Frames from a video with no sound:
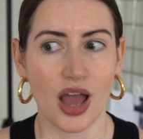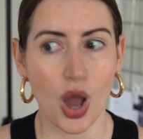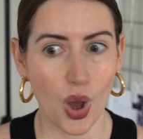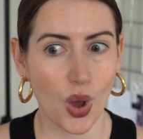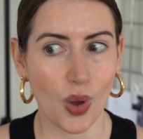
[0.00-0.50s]

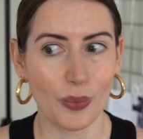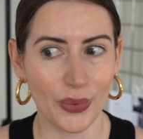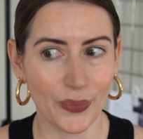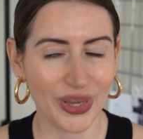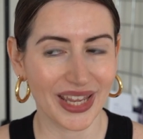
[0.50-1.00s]
Oh, but
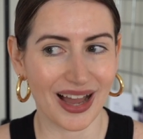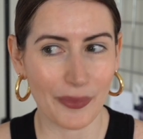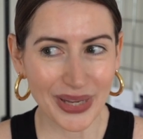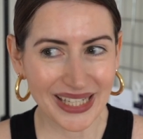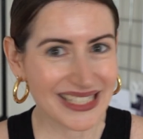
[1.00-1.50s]
a
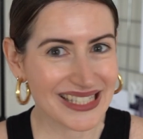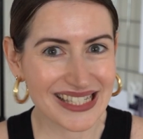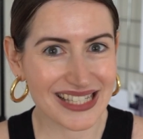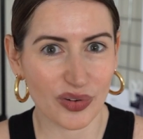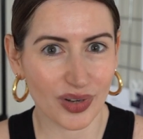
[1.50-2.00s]
week doesn't
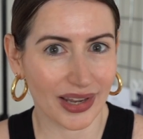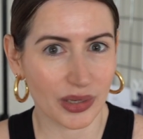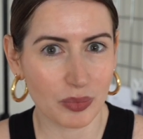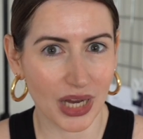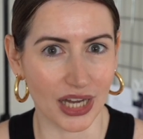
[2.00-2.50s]
sound like
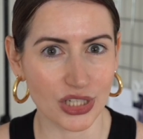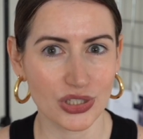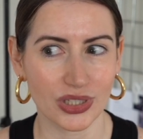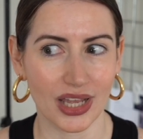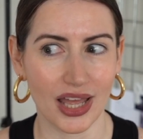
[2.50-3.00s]

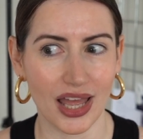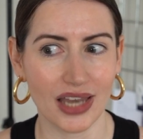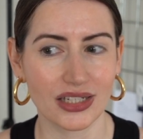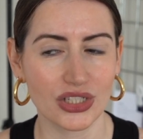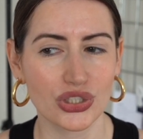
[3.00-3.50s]
much,
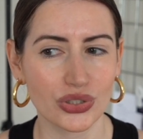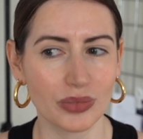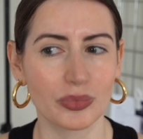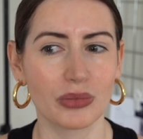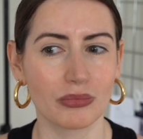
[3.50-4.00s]
and it
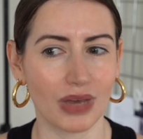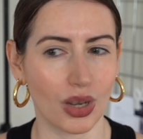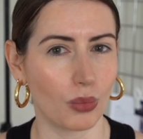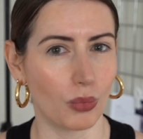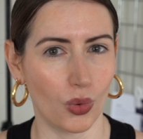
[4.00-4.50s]
shouldn't be a
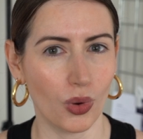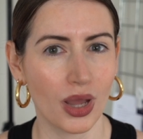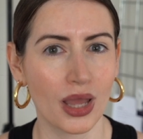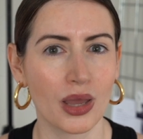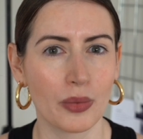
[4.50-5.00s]
lot more,
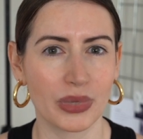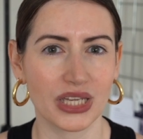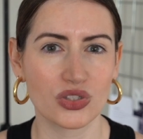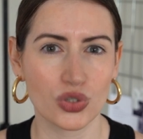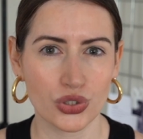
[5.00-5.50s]

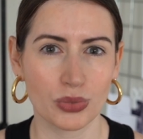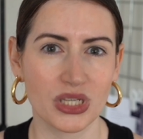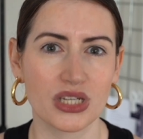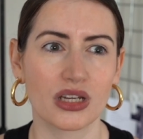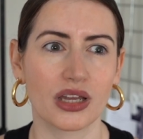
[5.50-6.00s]
because social
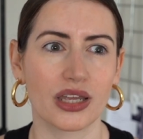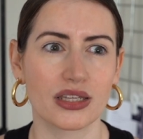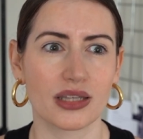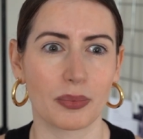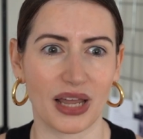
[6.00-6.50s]
media
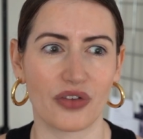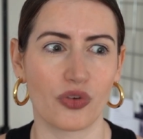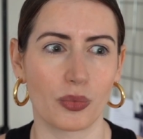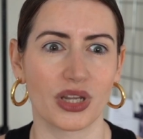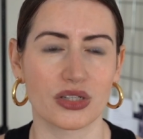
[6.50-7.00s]
is a
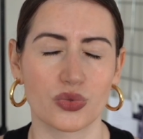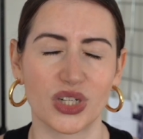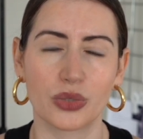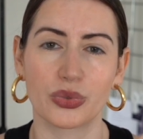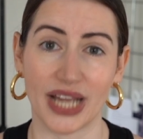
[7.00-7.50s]
platform that's
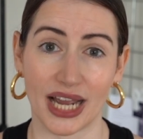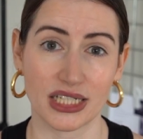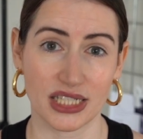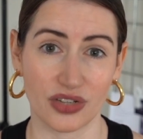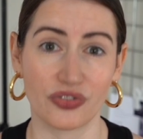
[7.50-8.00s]
really
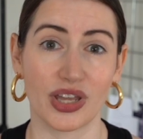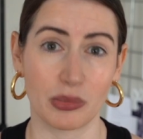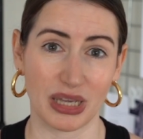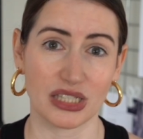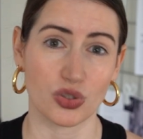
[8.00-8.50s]
reactive and
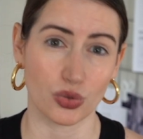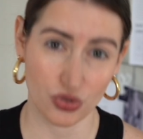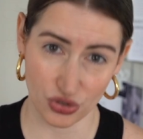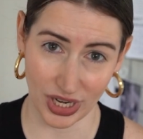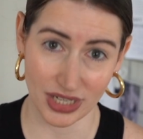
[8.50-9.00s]
based on
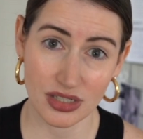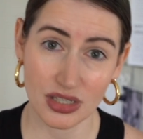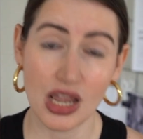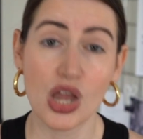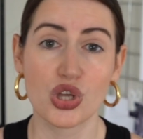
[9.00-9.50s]

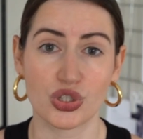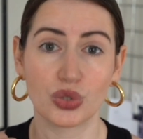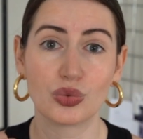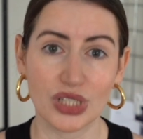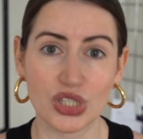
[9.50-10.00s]
trends. So
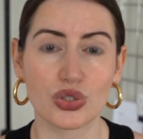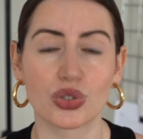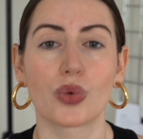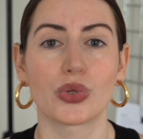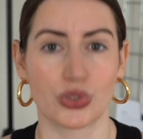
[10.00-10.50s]
you need to
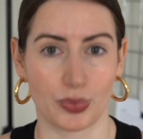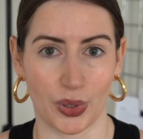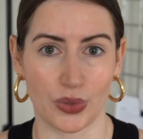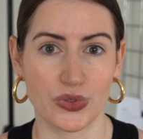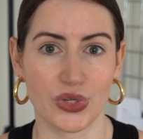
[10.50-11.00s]
know what to
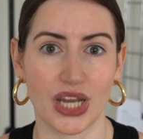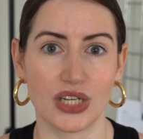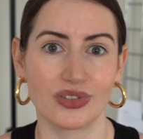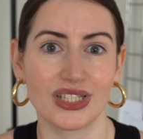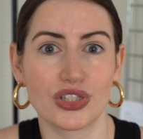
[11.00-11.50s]
post, and you
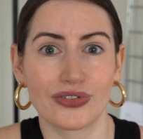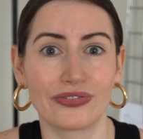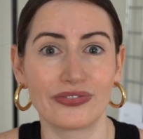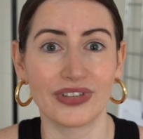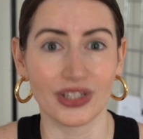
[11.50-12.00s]
need to
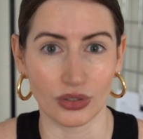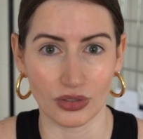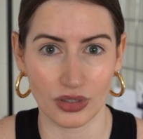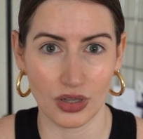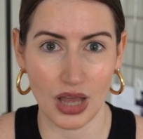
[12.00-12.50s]
feel
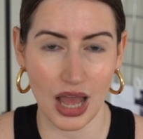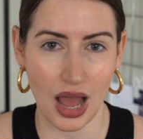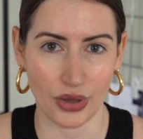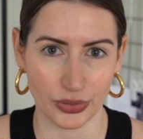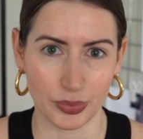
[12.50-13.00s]

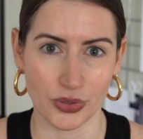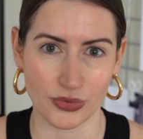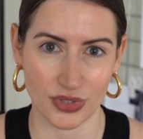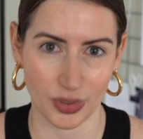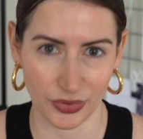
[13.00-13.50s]
how your
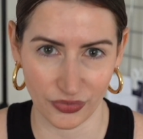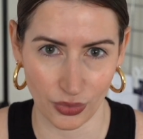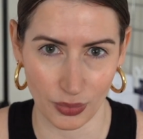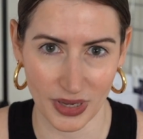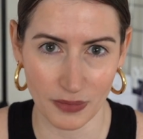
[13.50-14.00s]
posts are
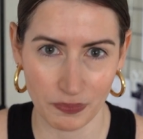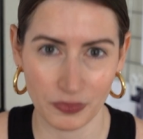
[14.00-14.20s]
performing.